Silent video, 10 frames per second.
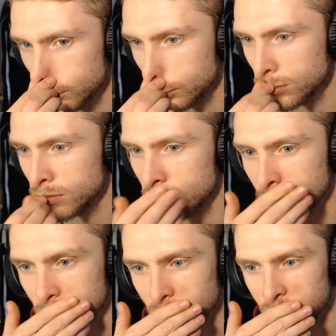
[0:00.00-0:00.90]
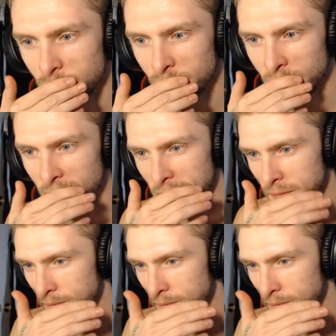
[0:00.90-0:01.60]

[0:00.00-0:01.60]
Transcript: It's nothing, Chica. I'm just